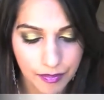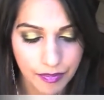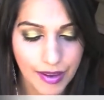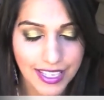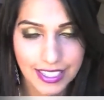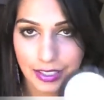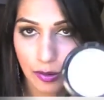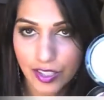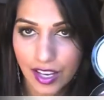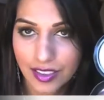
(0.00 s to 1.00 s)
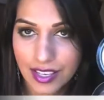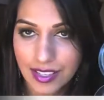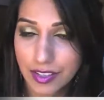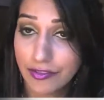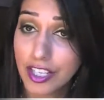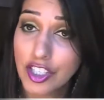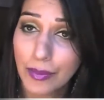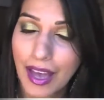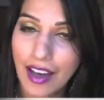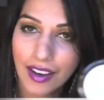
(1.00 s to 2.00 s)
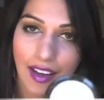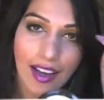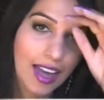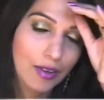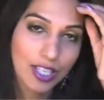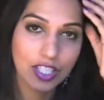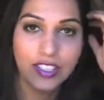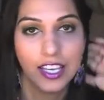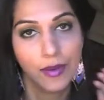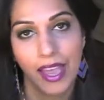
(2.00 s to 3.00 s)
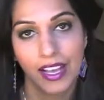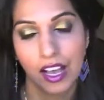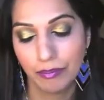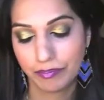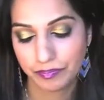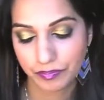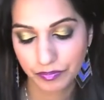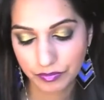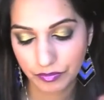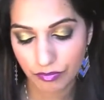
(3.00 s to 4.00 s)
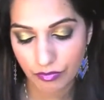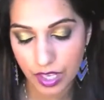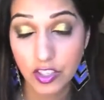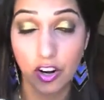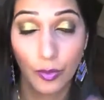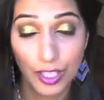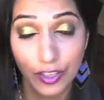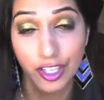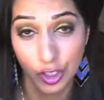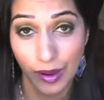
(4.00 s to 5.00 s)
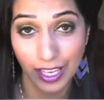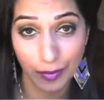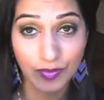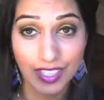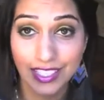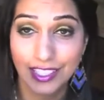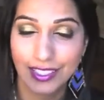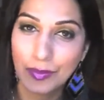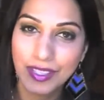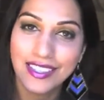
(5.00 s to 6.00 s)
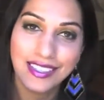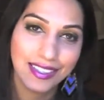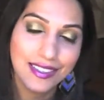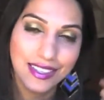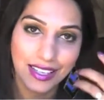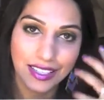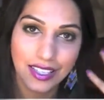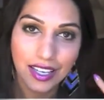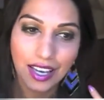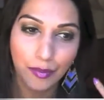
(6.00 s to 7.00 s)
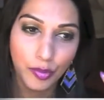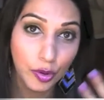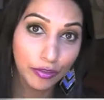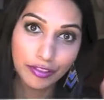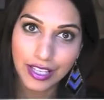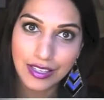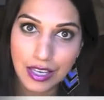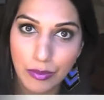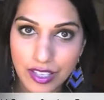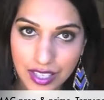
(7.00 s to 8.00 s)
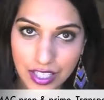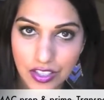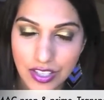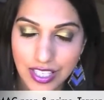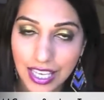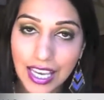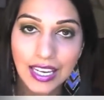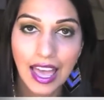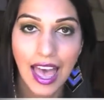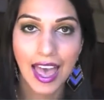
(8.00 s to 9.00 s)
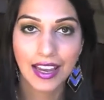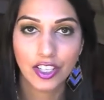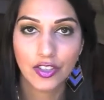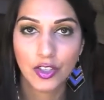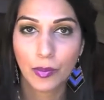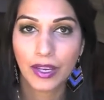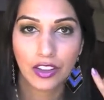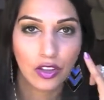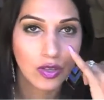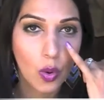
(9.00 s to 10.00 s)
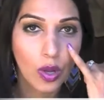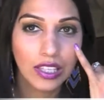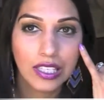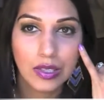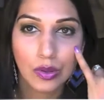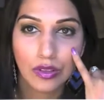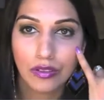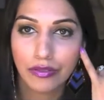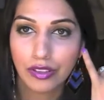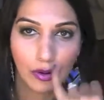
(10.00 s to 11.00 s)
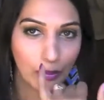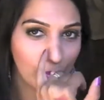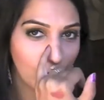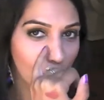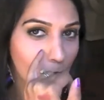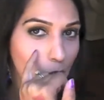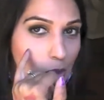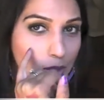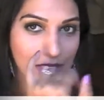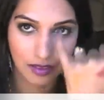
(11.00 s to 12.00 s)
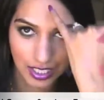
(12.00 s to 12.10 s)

basically it looks like this. It's a finishing powder, and once you set your makeup, once you finish your makeup, this just helps it set beautifully and seamlessly into the skin, and you stop getting those oily sort of, you know, pores and the